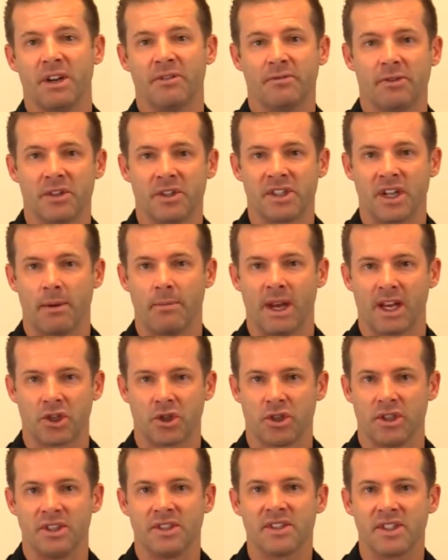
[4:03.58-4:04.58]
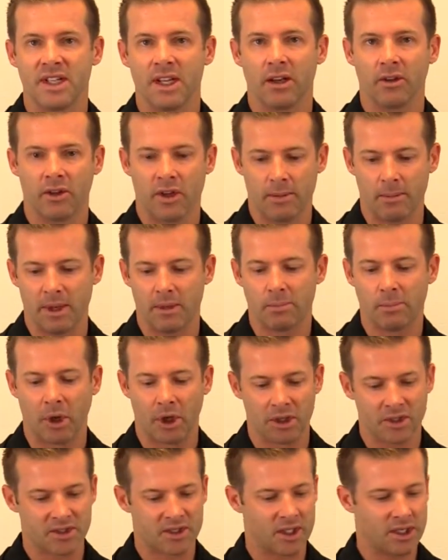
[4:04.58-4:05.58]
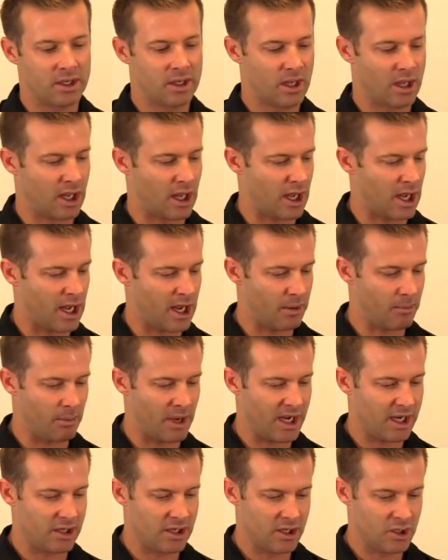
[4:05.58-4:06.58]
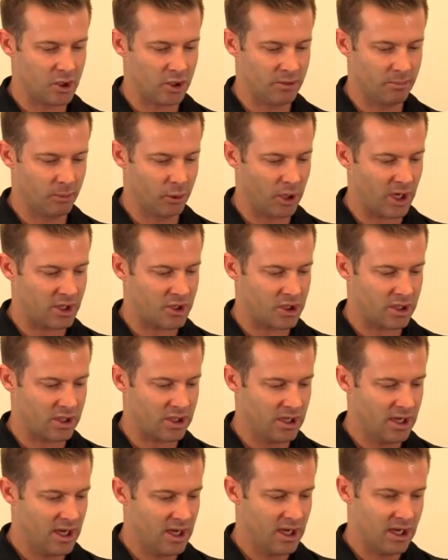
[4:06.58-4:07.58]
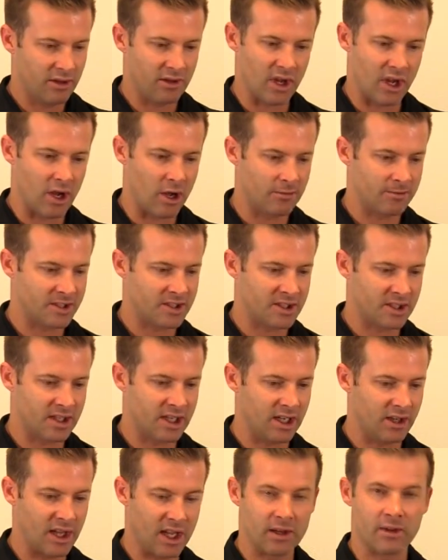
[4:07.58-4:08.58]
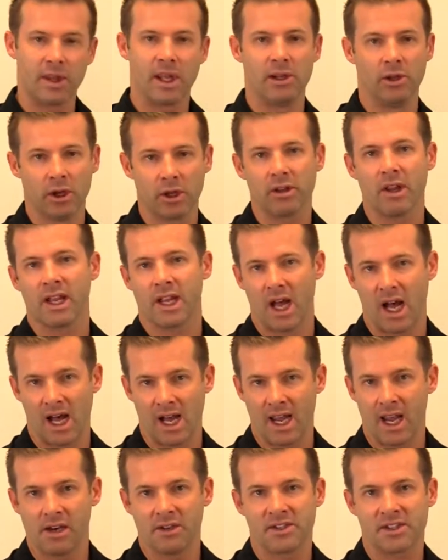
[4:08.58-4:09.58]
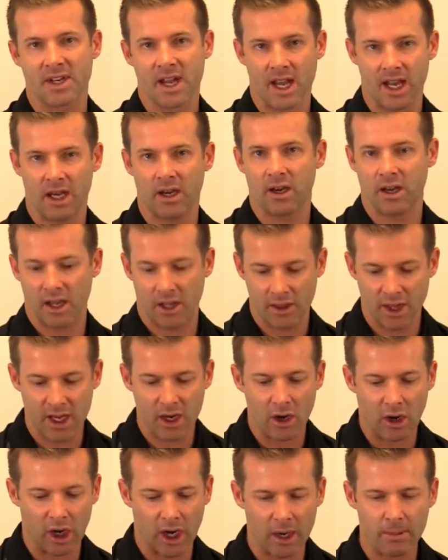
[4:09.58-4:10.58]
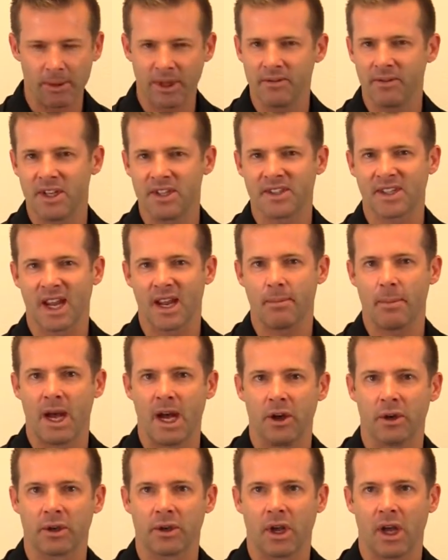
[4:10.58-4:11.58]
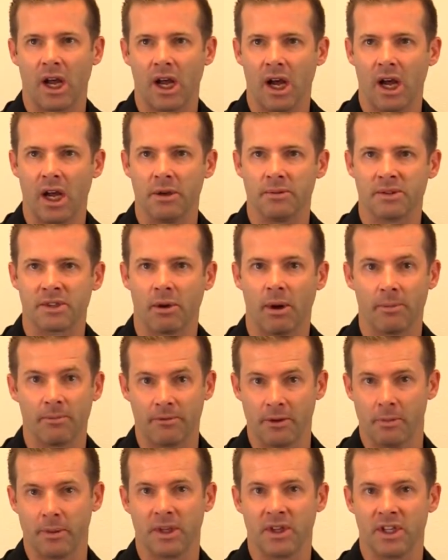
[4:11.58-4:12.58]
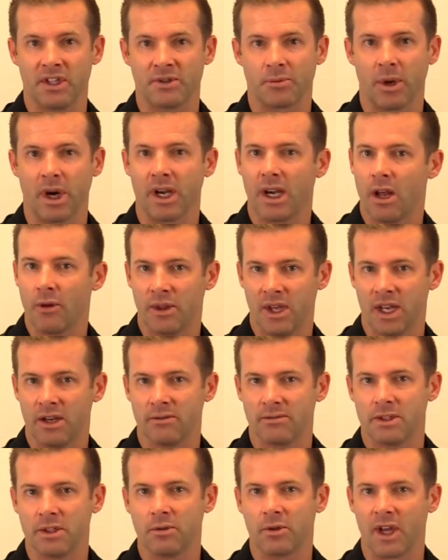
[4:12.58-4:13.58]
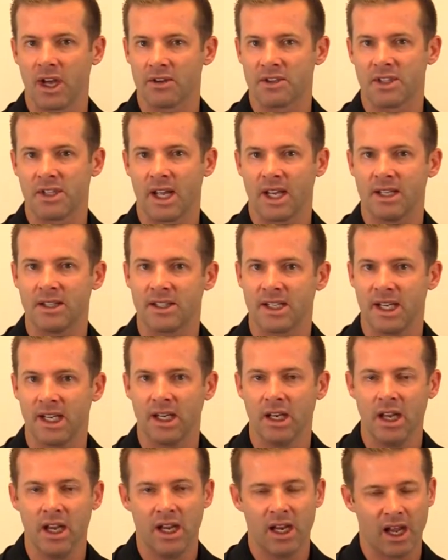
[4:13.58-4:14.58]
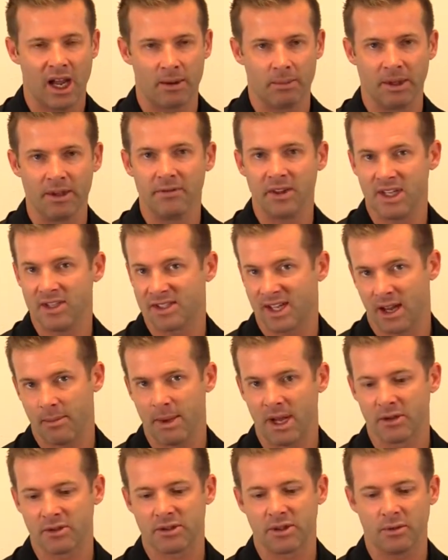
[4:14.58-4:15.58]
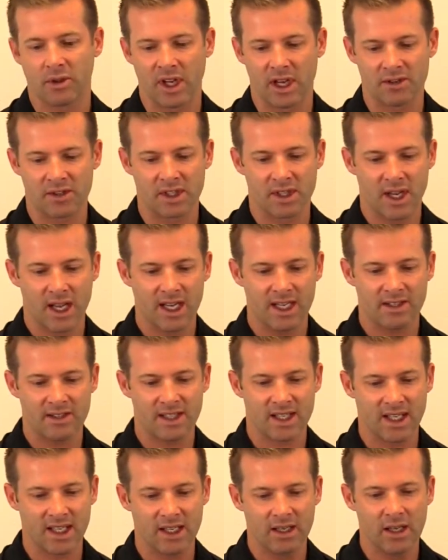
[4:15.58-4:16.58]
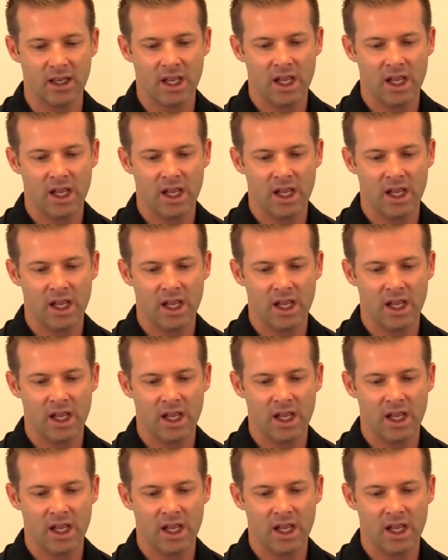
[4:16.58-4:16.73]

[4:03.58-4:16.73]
first time actually seeing them in person. My initial impression, they look like a high-end skate, and they are. I believe these came out, so I'm filming this right now at the end of 2019. I believe these came out 2018.